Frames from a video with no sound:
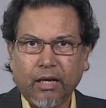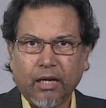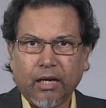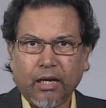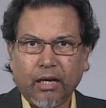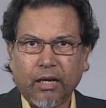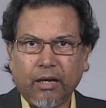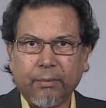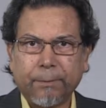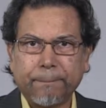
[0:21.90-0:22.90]

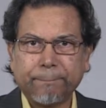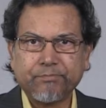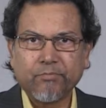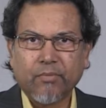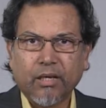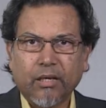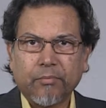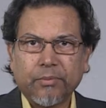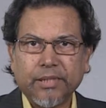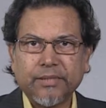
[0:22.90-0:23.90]
Um,
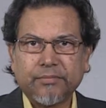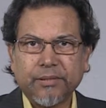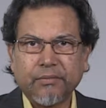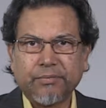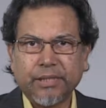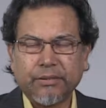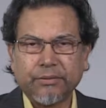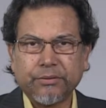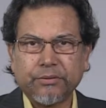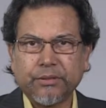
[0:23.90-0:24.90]
Please feel free
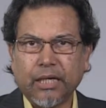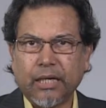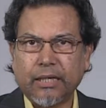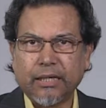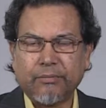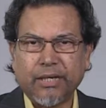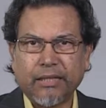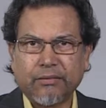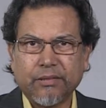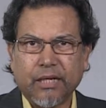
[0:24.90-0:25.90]
to get back
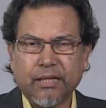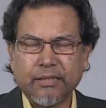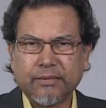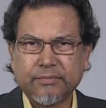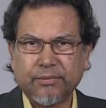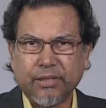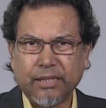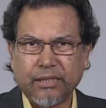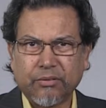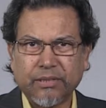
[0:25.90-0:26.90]
to us for
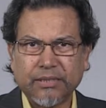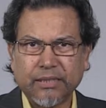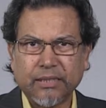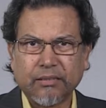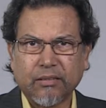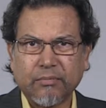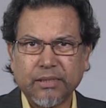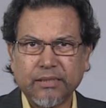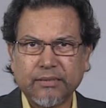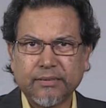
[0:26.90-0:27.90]
any question and
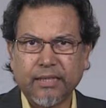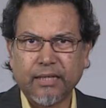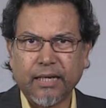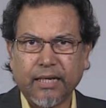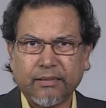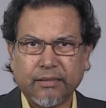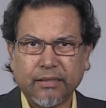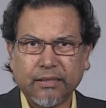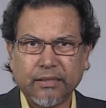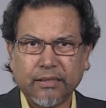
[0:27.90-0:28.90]
comments at
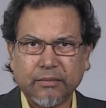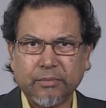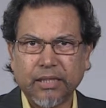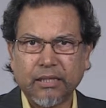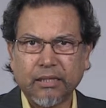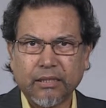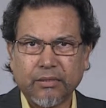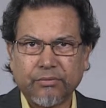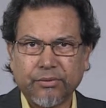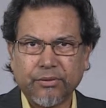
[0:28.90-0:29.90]
the email
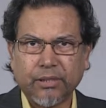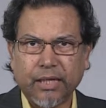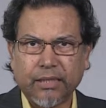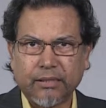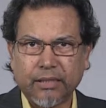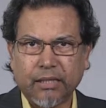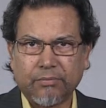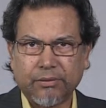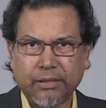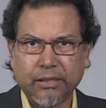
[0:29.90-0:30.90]

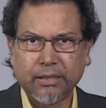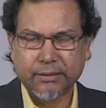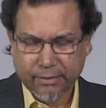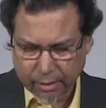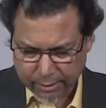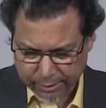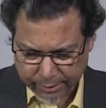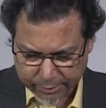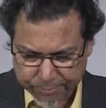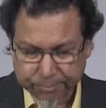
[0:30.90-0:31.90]
info@arphotonics.net.